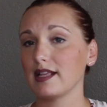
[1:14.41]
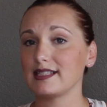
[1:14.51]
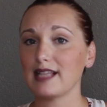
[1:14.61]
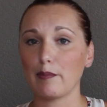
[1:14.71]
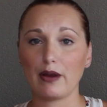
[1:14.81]
a
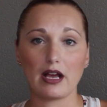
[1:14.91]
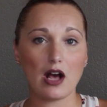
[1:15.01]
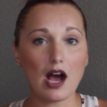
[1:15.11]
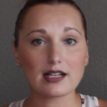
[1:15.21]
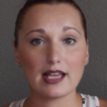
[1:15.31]
separate
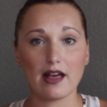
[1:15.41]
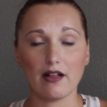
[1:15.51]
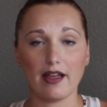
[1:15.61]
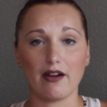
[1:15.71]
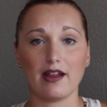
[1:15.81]
cocktail
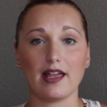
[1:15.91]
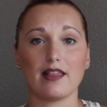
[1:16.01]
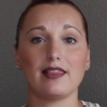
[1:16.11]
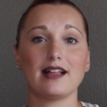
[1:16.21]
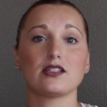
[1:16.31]

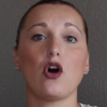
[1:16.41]
area that's